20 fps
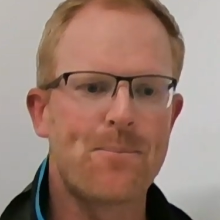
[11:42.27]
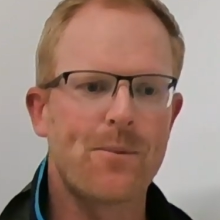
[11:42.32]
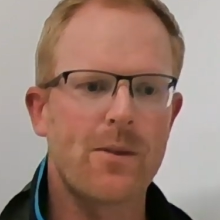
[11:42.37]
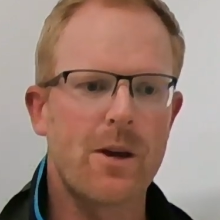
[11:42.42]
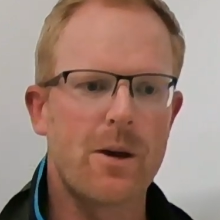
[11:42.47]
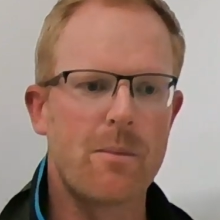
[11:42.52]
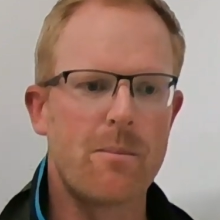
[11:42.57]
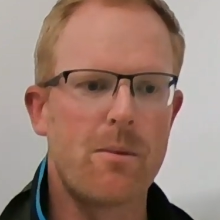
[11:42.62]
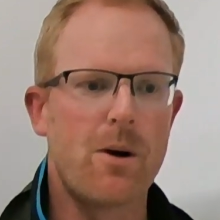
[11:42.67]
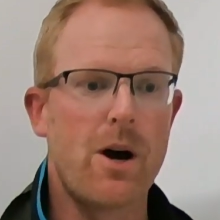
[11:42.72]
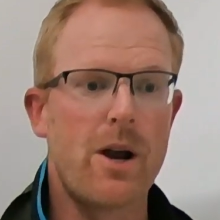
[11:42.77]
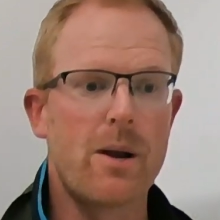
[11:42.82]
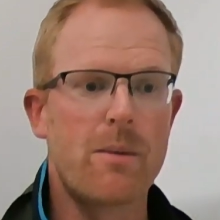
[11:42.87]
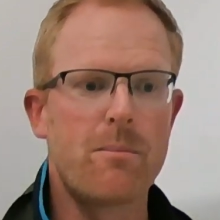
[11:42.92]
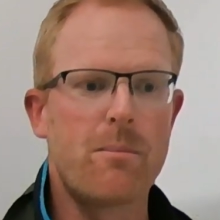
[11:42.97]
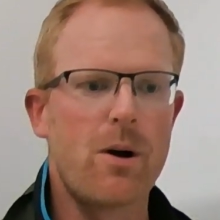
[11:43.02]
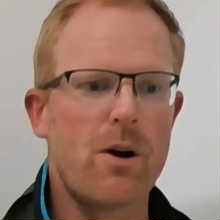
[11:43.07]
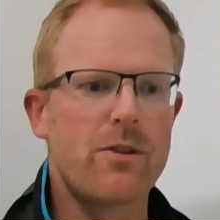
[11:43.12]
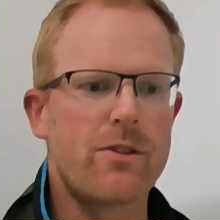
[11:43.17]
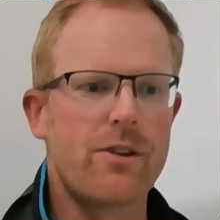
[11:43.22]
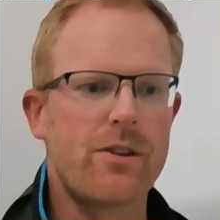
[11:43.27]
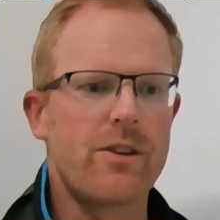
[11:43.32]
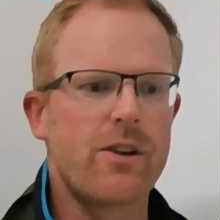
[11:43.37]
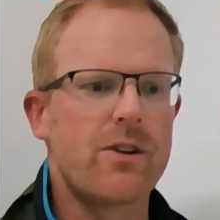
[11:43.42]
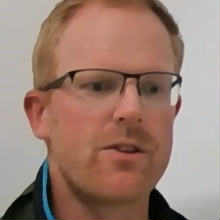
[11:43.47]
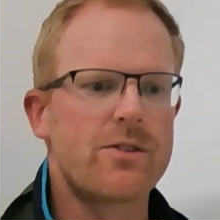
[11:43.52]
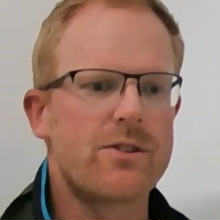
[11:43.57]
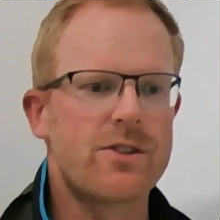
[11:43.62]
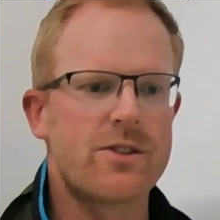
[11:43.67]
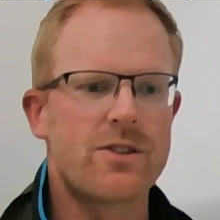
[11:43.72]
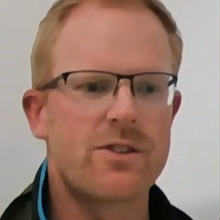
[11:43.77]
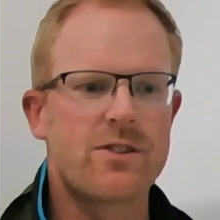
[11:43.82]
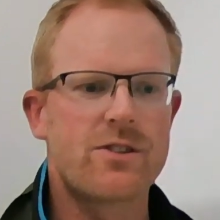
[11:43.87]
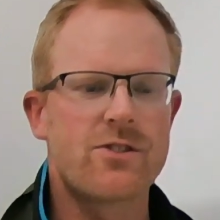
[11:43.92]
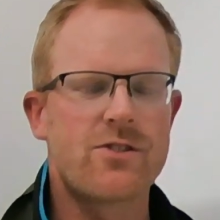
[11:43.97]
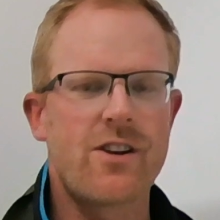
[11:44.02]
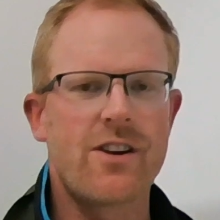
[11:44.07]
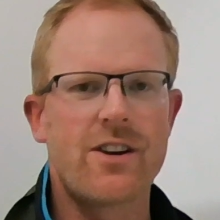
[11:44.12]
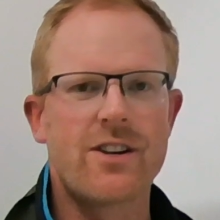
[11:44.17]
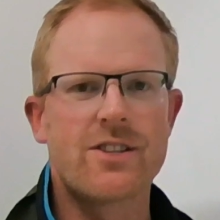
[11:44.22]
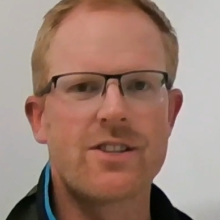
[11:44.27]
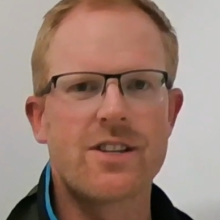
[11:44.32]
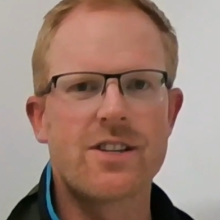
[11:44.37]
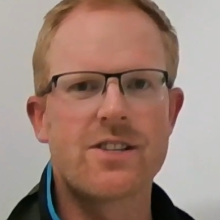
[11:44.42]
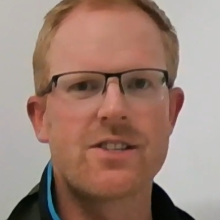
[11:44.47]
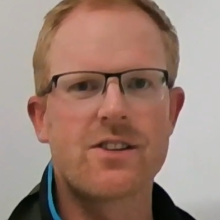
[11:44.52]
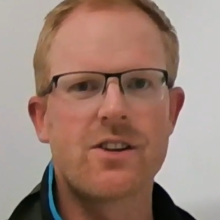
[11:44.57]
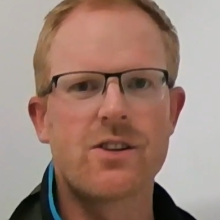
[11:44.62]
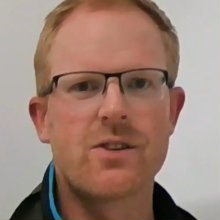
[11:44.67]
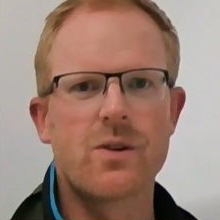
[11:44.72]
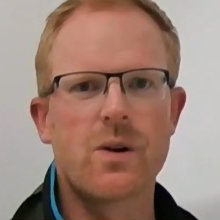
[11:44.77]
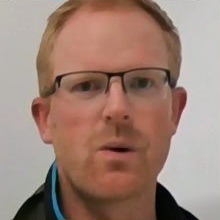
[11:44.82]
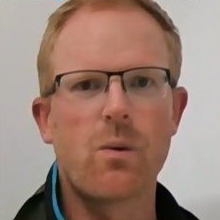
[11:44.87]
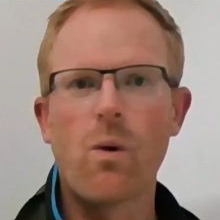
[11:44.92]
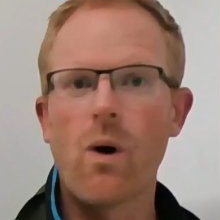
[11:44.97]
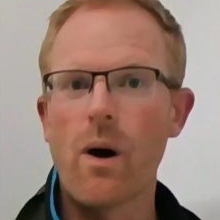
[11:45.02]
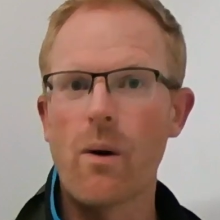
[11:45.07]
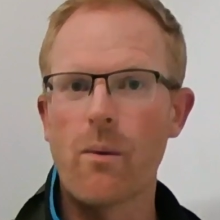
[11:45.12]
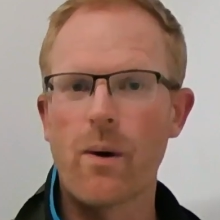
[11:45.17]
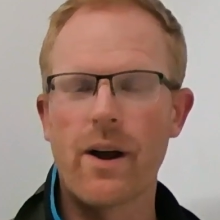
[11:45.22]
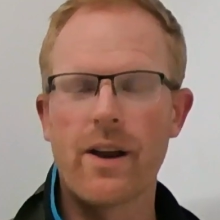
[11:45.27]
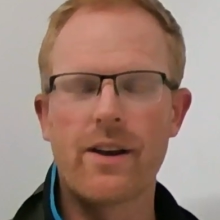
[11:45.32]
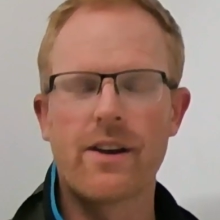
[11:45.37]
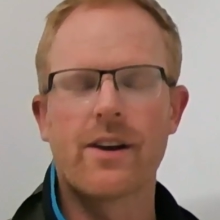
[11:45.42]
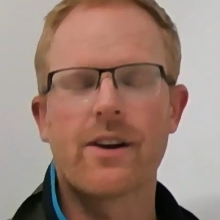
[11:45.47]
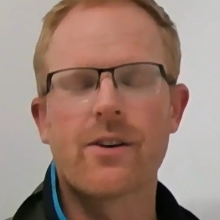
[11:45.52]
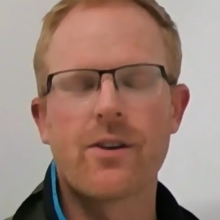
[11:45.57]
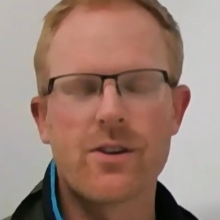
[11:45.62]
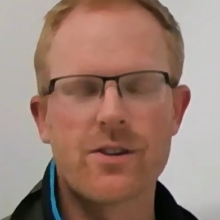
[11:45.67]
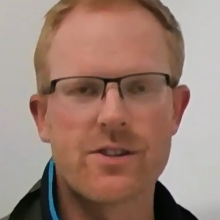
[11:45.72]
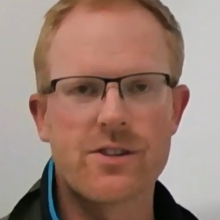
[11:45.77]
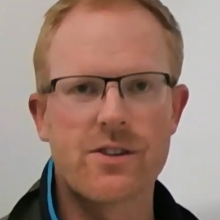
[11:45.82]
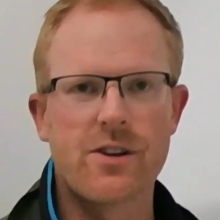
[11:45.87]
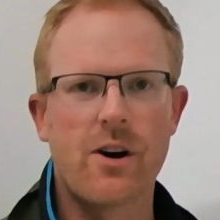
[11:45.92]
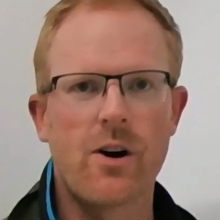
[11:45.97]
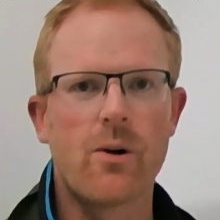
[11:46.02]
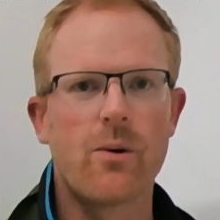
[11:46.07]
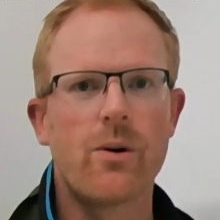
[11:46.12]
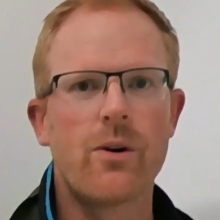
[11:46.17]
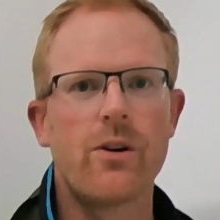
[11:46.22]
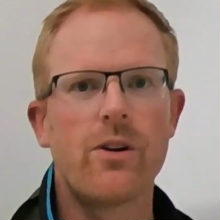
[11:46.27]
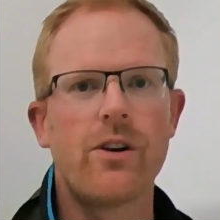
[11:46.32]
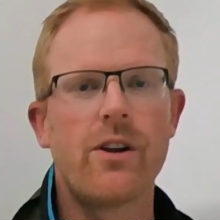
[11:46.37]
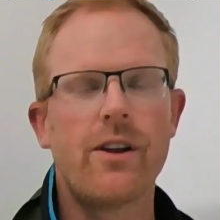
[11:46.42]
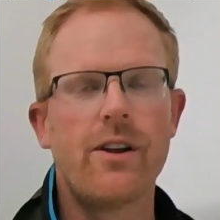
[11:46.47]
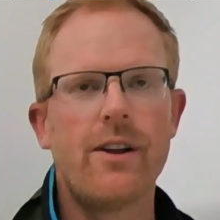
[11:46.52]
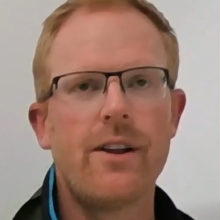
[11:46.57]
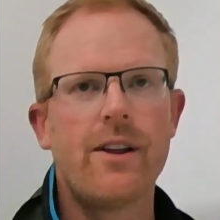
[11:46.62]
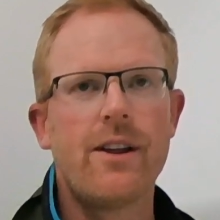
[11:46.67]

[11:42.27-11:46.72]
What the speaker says: combining both of those strategies. So doing Y-weight across the whole herd,